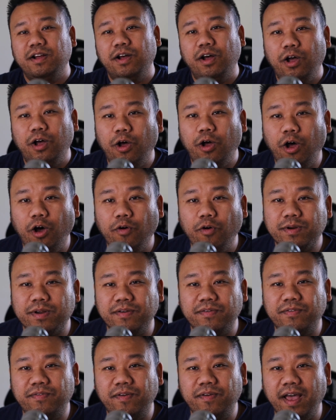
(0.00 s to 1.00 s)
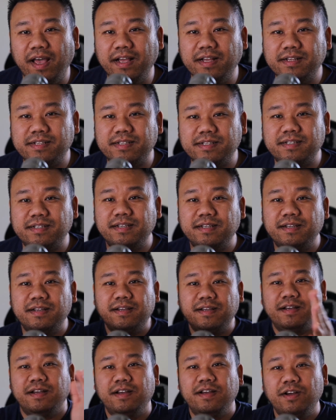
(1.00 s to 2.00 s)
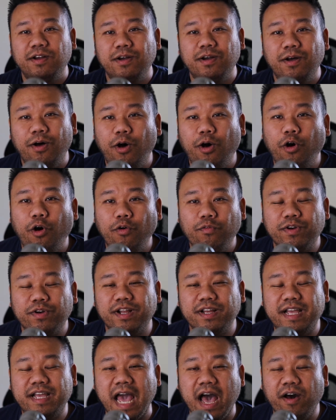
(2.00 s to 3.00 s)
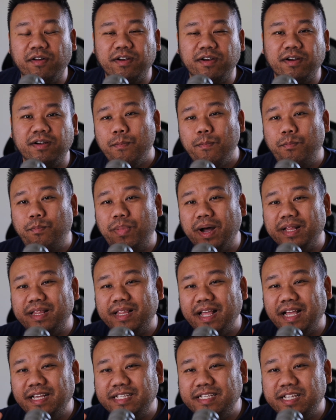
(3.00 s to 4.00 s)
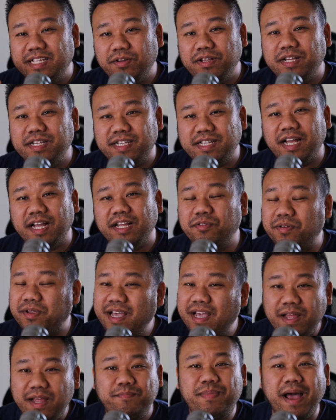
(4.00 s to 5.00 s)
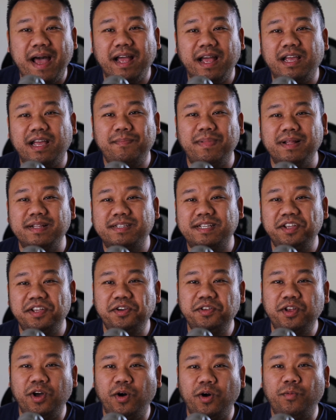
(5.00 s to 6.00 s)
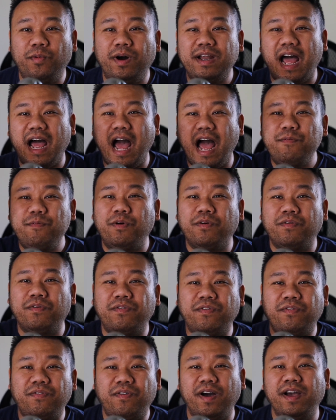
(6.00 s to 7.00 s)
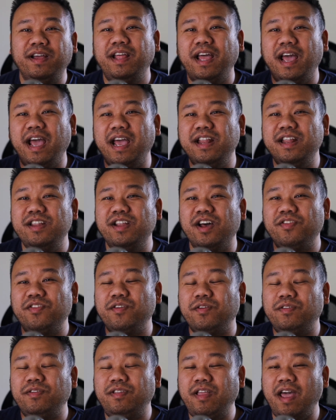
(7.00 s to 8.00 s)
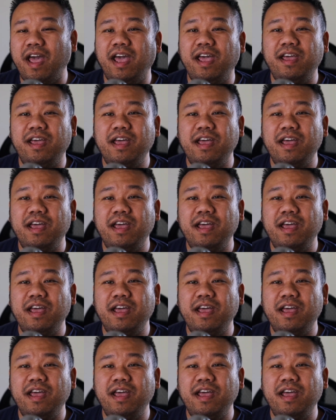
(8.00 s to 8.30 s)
over the face, over the counter, but they still decide to get back up and said, you know what, I will fight another day.